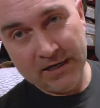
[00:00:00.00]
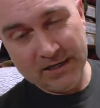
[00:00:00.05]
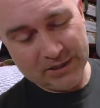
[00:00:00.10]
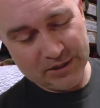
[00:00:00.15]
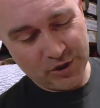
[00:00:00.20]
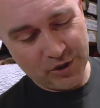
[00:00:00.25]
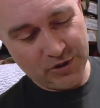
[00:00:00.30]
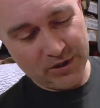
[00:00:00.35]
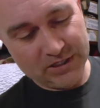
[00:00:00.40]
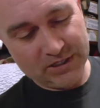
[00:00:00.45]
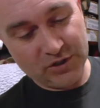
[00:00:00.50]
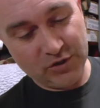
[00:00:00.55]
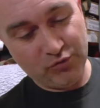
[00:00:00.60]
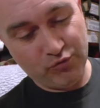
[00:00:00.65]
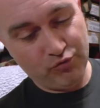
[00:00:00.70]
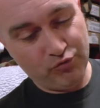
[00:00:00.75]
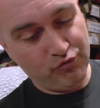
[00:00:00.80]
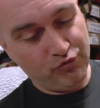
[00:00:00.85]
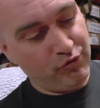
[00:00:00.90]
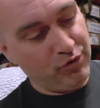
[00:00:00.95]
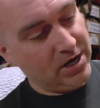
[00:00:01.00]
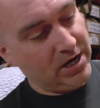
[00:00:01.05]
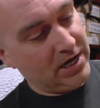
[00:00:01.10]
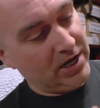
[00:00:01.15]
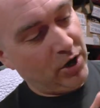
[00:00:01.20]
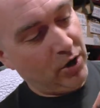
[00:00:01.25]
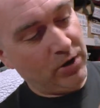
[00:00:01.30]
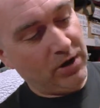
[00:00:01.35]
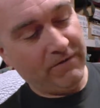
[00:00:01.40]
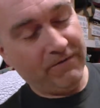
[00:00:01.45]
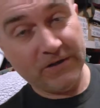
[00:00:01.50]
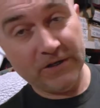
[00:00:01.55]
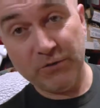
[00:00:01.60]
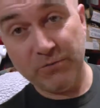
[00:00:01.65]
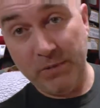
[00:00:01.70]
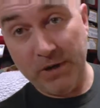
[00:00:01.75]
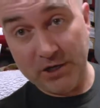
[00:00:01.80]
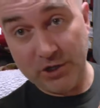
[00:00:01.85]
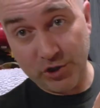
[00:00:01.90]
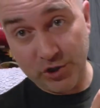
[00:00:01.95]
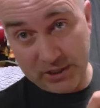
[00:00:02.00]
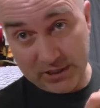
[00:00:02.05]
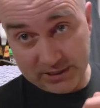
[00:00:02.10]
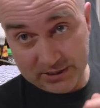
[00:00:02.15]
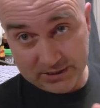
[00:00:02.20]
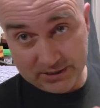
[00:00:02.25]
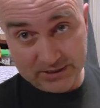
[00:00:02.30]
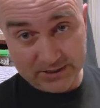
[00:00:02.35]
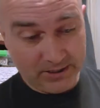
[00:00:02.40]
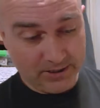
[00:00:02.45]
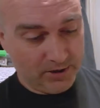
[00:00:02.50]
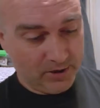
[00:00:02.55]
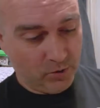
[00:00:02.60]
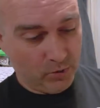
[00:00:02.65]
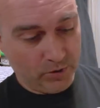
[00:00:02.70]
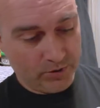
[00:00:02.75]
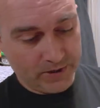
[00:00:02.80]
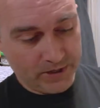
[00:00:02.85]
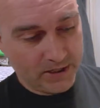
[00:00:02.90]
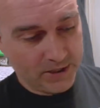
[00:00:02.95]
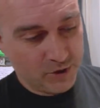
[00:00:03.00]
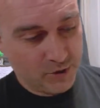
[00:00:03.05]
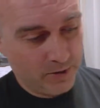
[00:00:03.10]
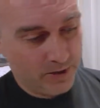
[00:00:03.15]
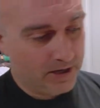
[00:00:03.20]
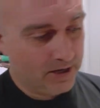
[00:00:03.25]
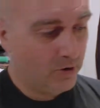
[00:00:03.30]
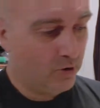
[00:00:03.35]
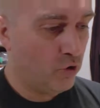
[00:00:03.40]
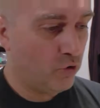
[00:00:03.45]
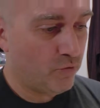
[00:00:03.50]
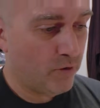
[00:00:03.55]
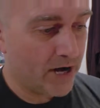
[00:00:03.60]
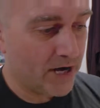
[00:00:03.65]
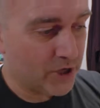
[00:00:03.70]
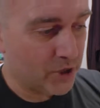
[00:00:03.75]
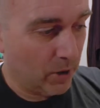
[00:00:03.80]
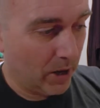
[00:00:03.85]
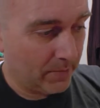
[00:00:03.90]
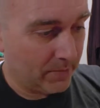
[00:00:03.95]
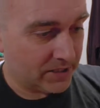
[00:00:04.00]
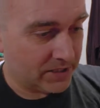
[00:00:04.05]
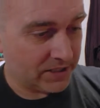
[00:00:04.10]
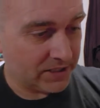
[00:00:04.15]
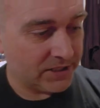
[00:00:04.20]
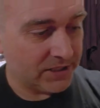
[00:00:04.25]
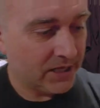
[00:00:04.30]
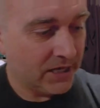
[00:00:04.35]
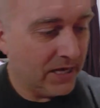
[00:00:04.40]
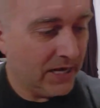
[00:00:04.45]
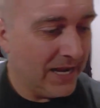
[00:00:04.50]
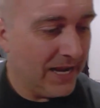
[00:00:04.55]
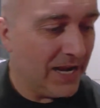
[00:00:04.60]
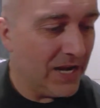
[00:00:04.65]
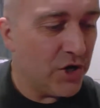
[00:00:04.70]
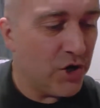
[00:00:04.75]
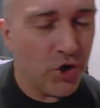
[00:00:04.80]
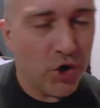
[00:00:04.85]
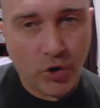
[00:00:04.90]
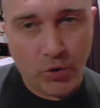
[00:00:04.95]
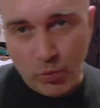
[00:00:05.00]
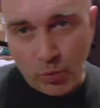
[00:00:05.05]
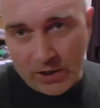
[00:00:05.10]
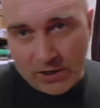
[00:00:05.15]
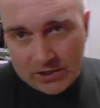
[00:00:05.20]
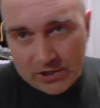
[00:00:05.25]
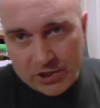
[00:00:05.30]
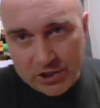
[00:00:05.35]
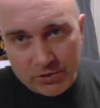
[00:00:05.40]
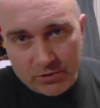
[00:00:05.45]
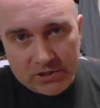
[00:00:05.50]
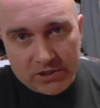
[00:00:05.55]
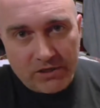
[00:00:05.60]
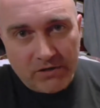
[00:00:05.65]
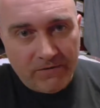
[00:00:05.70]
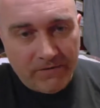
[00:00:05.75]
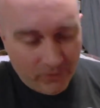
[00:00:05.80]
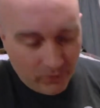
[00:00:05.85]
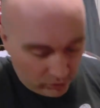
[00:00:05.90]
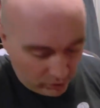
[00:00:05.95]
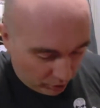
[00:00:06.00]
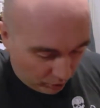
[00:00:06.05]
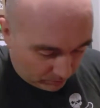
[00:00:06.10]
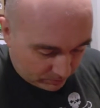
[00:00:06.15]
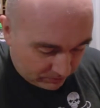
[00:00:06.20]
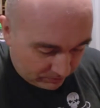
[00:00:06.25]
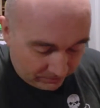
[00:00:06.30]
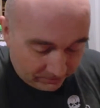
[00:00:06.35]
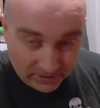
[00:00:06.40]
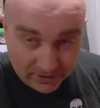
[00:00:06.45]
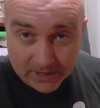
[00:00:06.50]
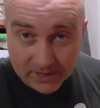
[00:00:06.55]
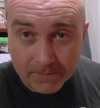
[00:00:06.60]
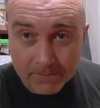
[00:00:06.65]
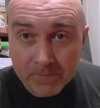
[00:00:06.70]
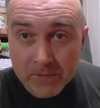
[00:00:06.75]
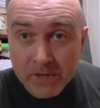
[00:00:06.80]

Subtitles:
So this is really only for specialists that know what they're doing, or radio amateurs, not well suited for copter flying.